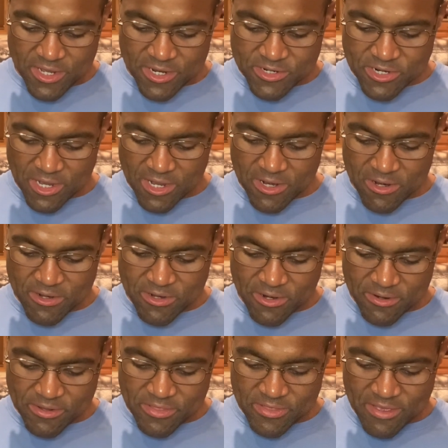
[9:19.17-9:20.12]
Duggar
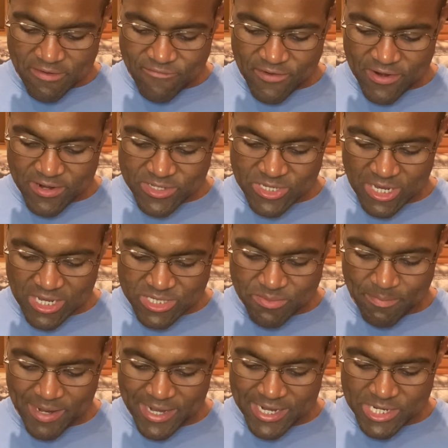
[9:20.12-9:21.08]
noted that Veritas
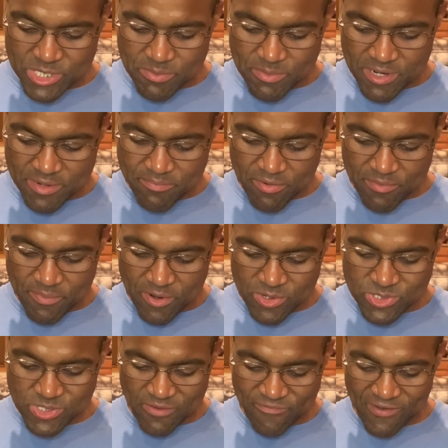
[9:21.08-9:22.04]
management
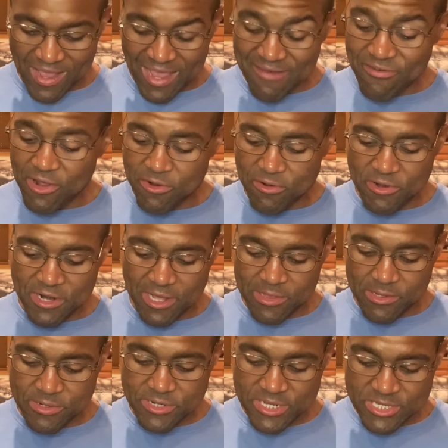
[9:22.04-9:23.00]
proposed a
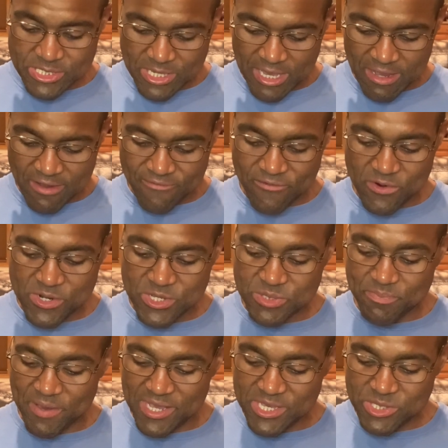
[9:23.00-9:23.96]
$500 discount for his
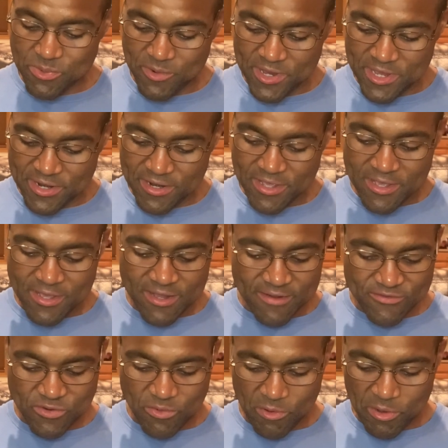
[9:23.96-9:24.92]
base rent
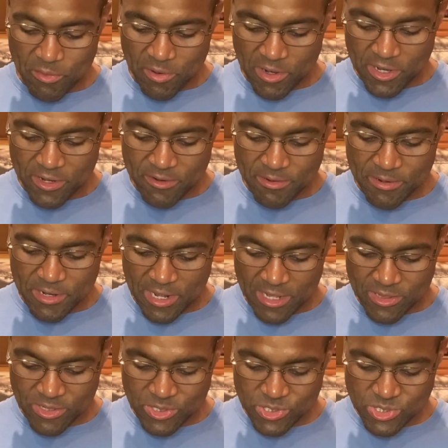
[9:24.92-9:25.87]
of
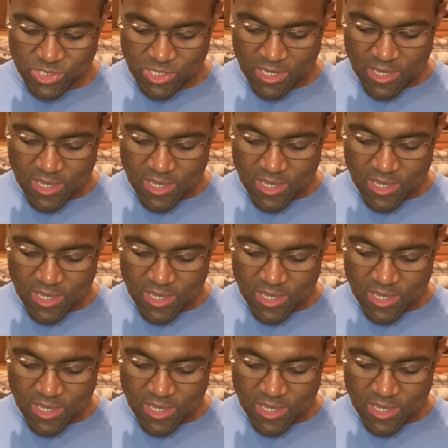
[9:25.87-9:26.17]
$2,100.